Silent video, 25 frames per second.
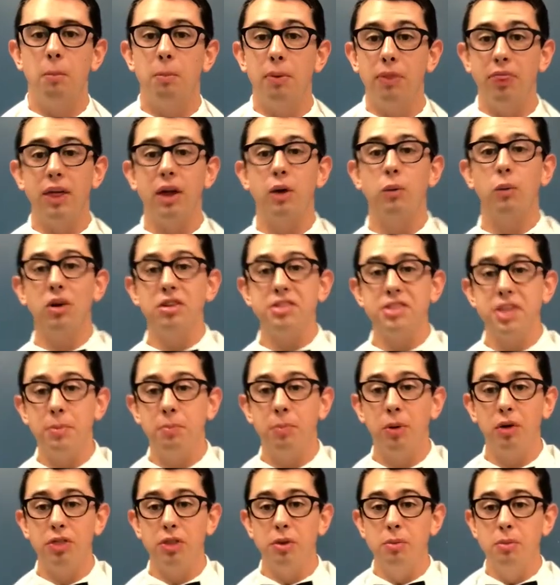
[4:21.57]
But then once I
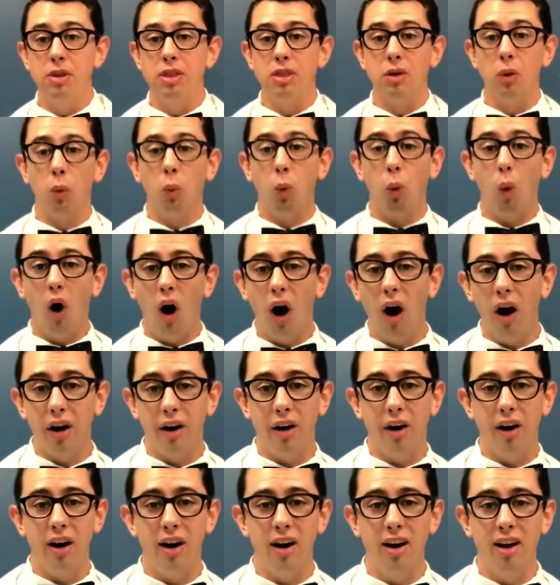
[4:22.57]
put them in the
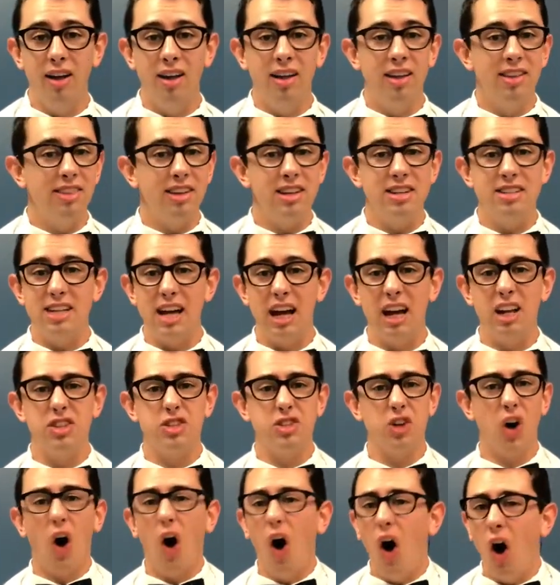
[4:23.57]
water, they
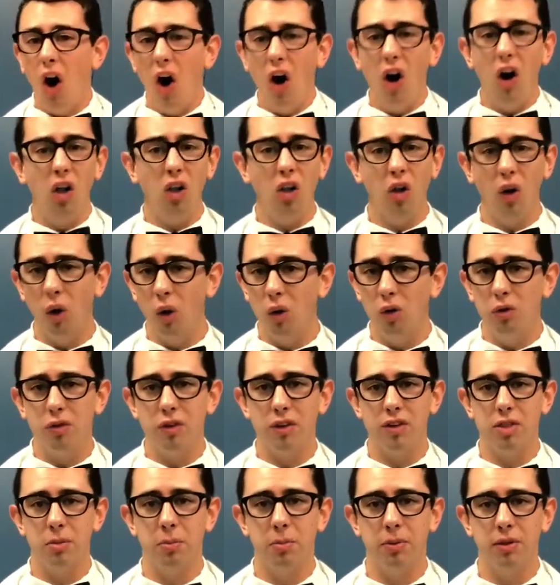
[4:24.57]
danced all
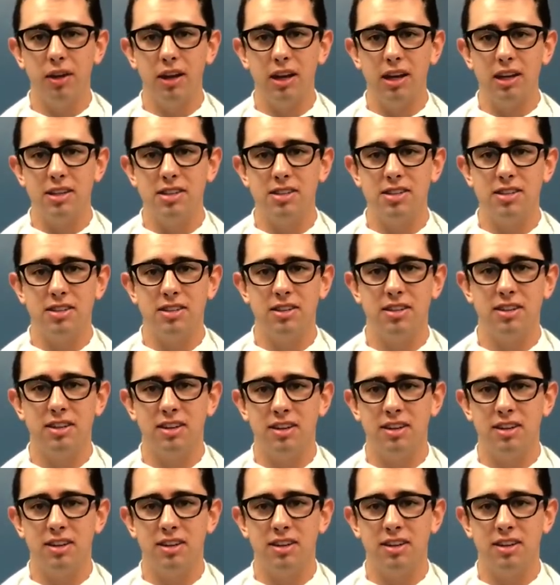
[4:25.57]
over the place.